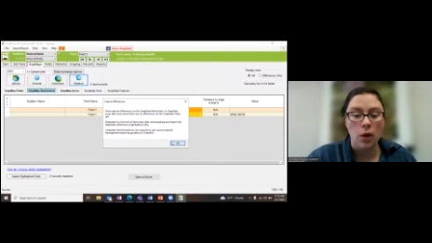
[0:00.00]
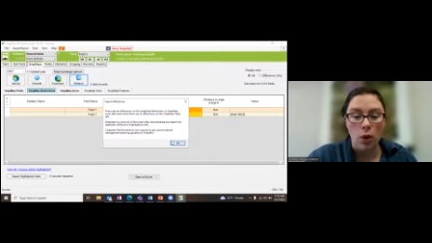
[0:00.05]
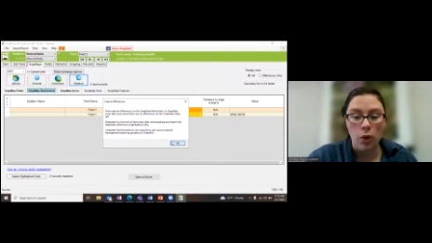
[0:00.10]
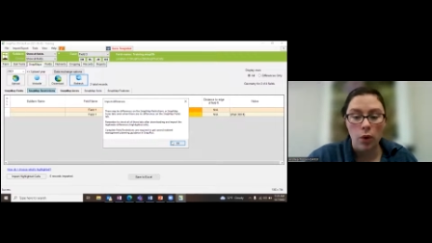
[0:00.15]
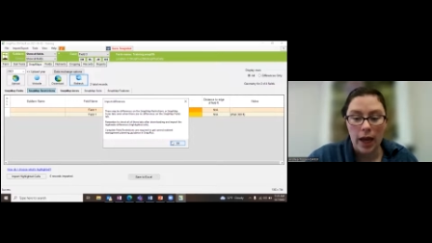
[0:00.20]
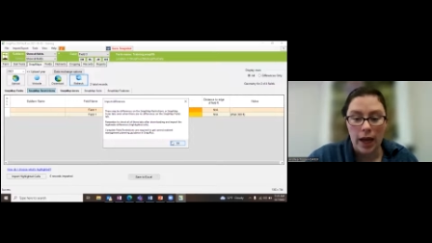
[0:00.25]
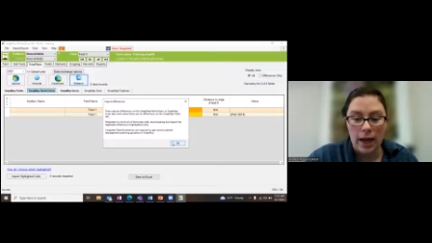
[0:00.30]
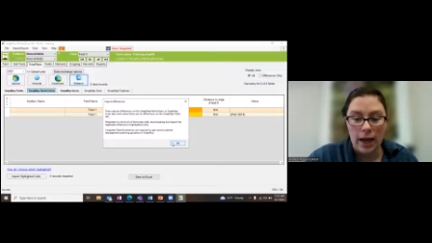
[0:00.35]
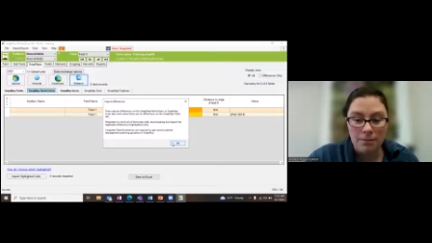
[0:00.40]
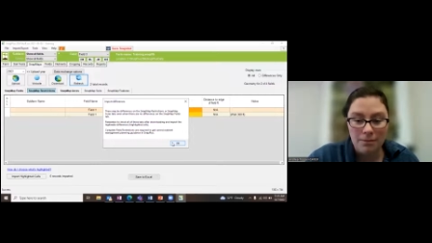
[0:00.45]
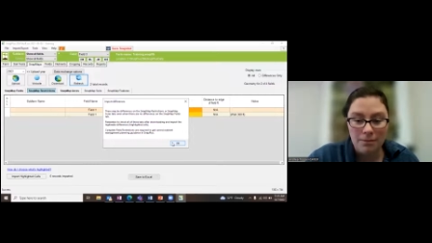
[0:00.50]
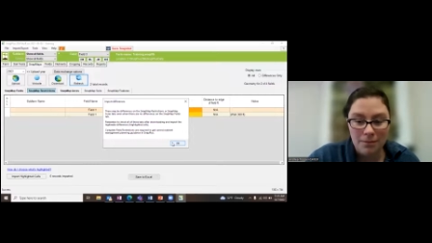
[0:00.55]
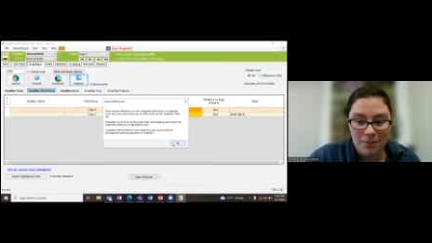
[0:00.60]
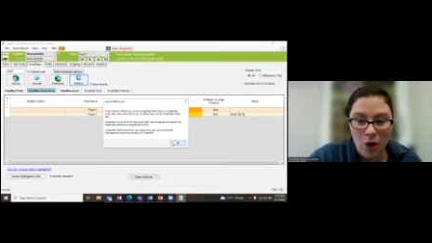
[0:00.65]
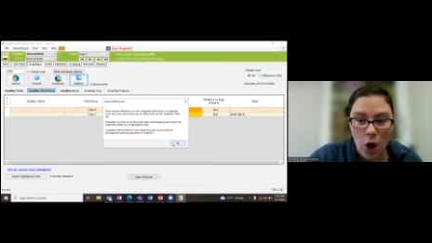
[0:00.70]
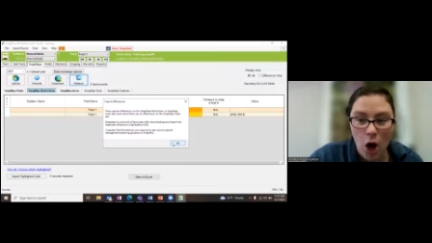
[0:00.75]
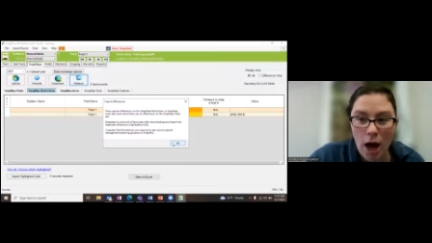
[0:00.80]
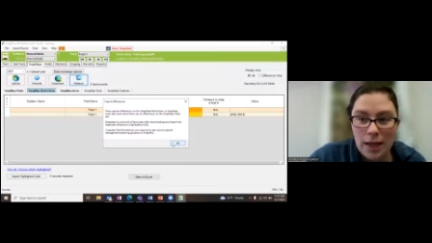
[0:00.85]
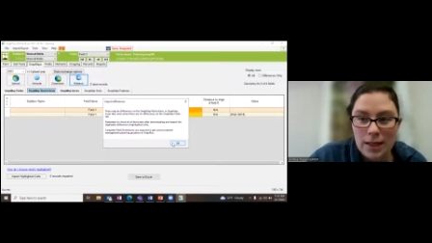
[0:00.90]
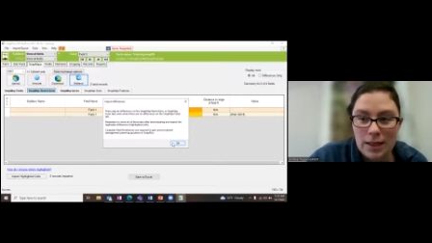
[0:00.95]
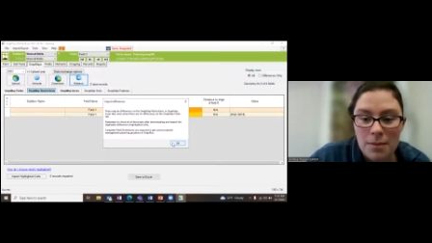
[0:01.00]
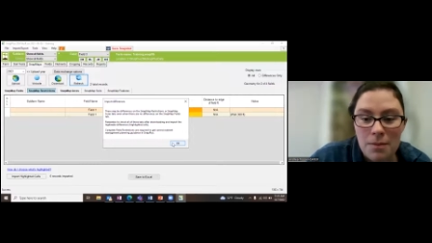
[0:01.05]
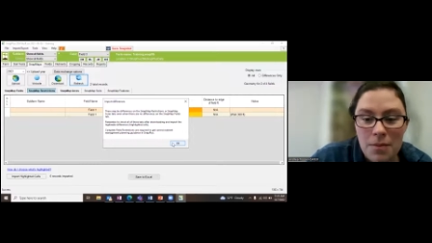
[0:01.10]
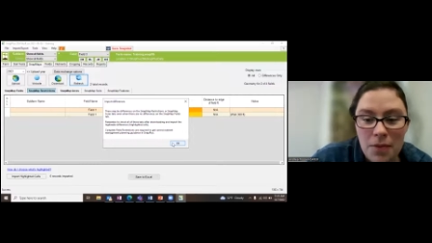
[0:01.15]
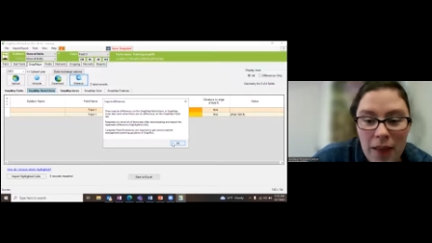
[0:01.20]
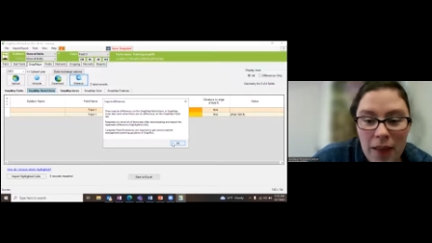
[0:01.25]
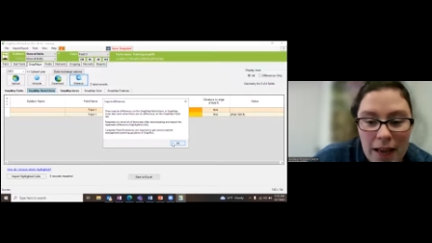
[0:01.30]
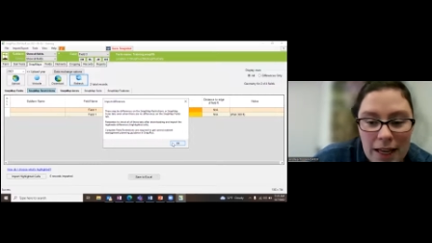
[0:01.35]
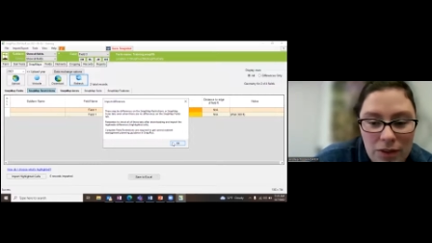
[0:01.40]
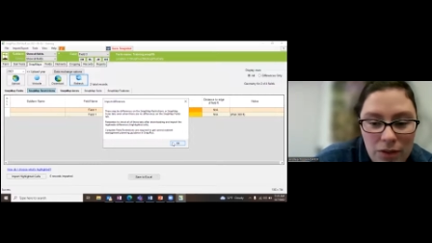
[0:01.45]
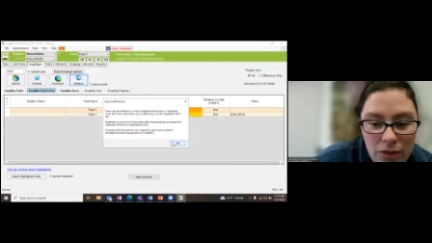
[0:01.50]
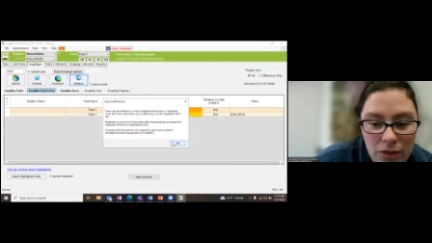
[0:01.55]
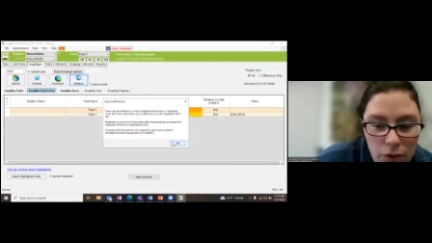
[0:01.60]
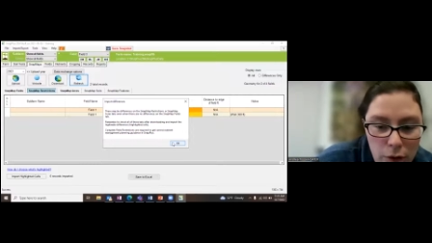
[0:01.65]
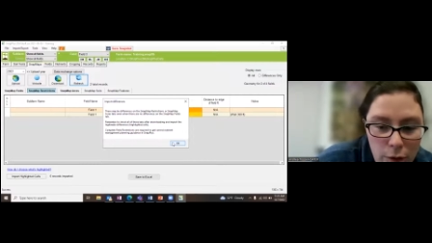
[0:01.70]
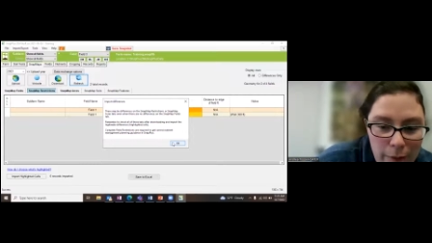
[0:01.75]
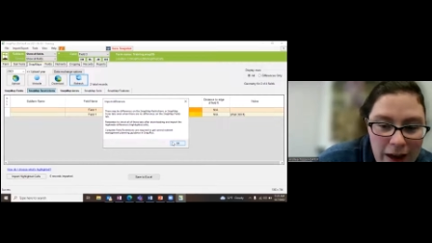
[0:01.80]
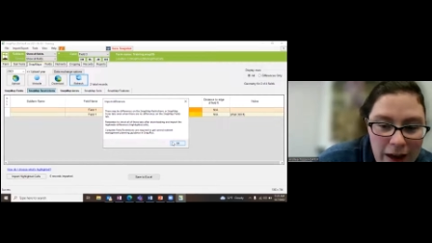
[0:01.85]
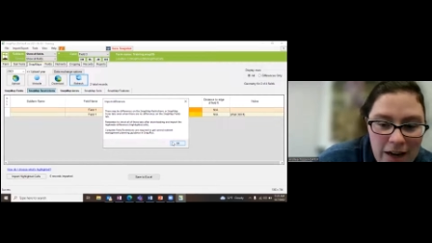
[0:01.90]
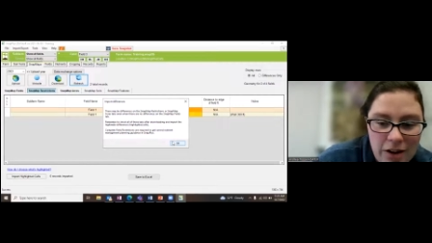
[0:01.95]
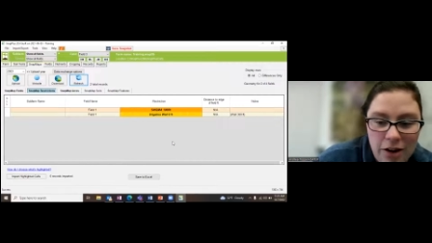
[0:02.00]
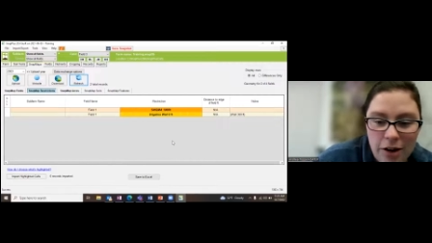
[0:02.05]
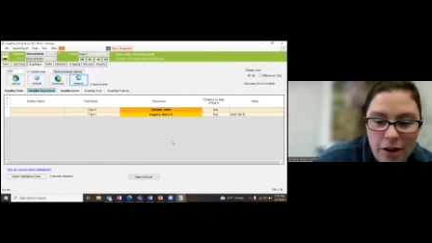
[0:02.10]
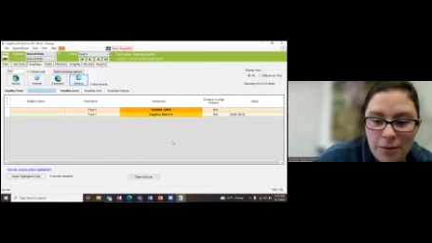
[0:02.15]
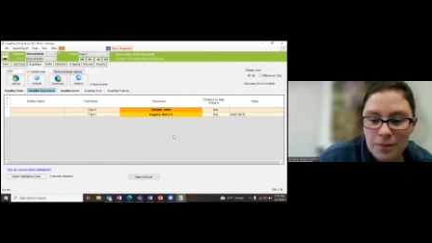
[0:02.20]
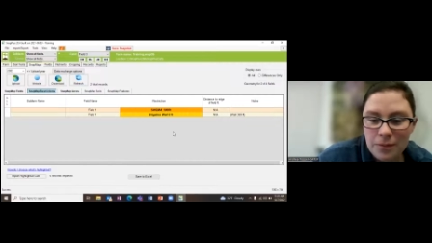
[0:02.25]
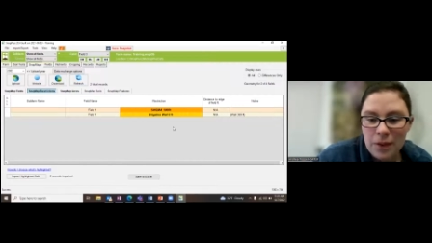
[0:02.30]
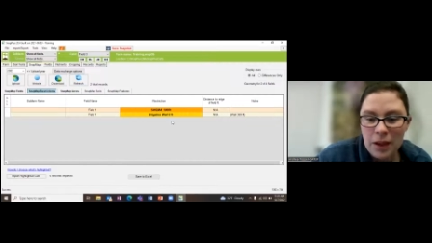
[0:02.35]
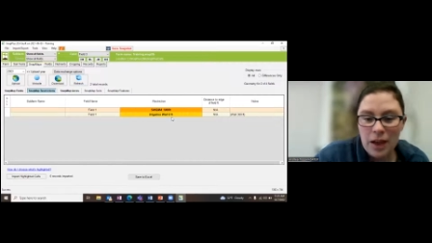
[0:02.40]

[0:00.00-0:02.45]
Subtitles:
Okay, awesome. Thanks for the reminder.